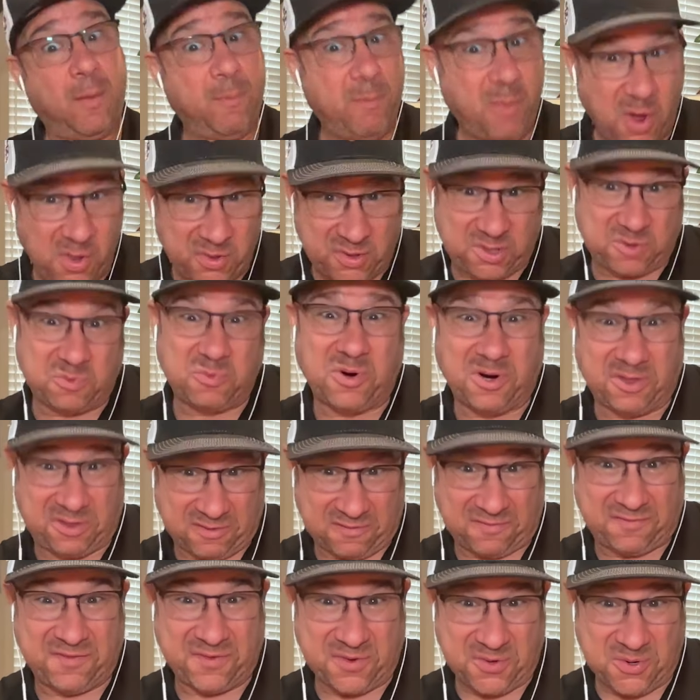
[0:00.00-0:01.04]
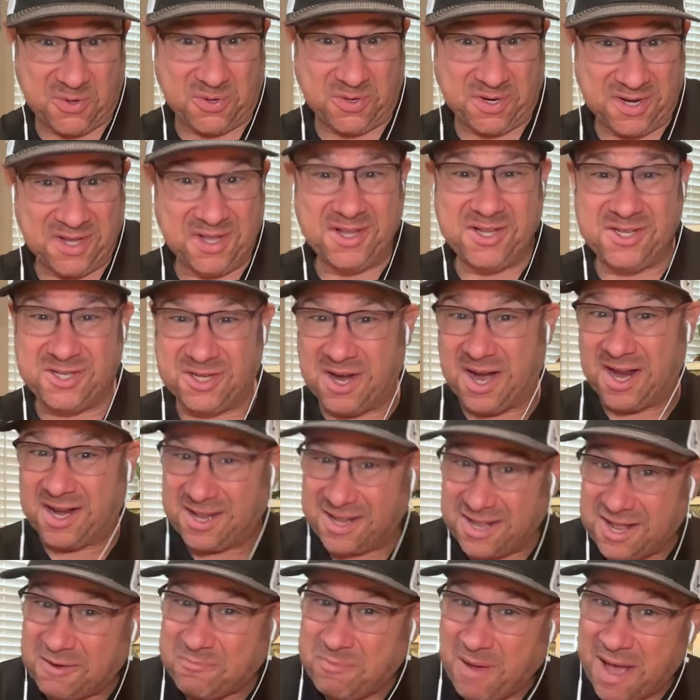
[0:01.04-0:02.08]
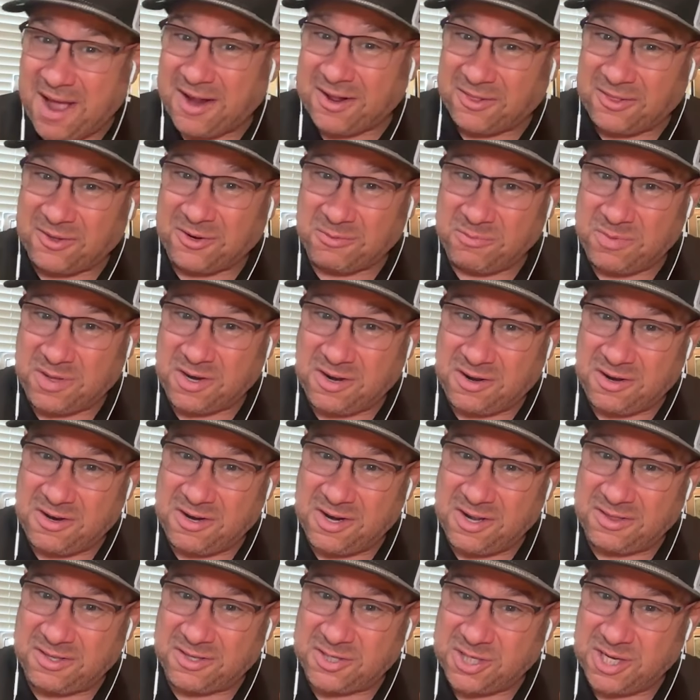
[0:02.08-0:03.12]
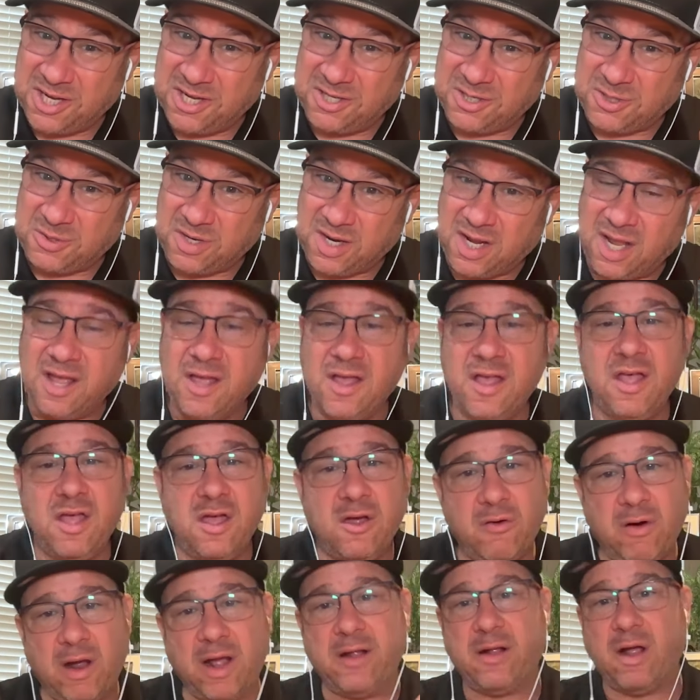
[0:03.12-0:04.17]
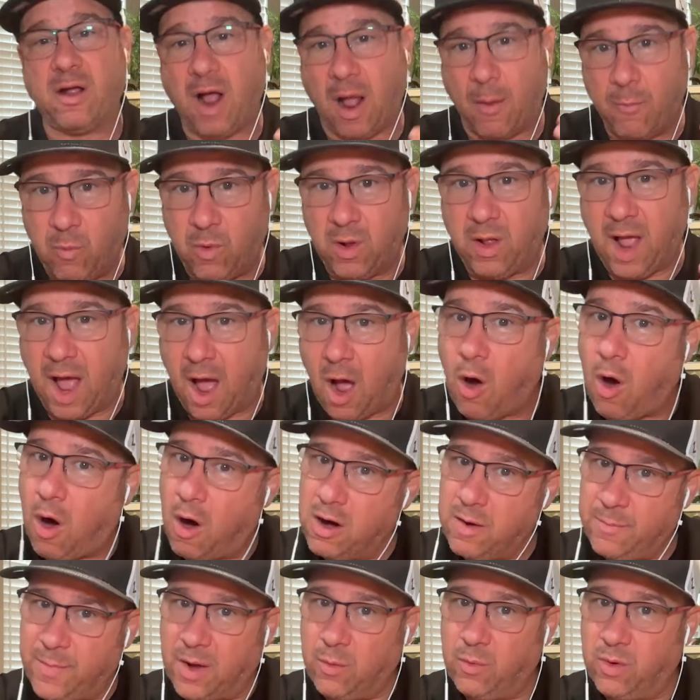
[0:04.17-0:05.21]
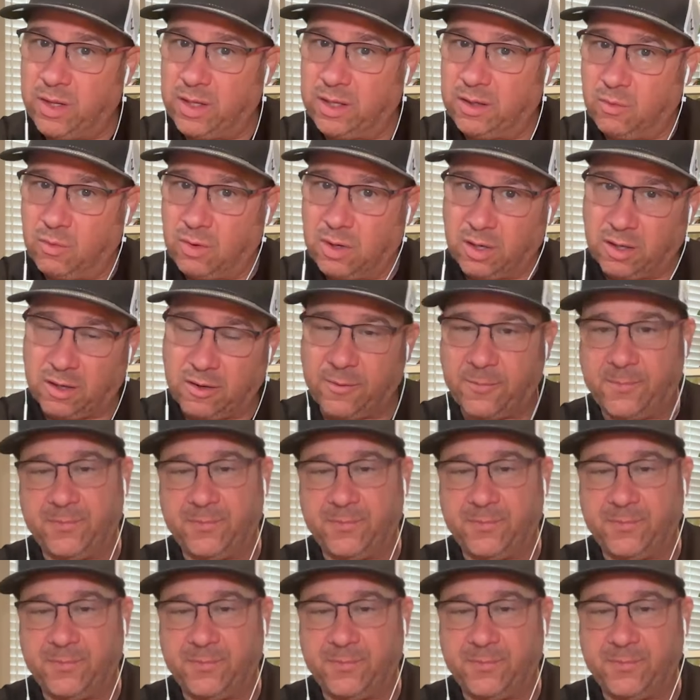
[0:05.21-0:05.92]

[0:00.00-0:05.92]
a month's worth of food so that I can kick back a little bit underneath a shade tree, right? How hard am I willing to work,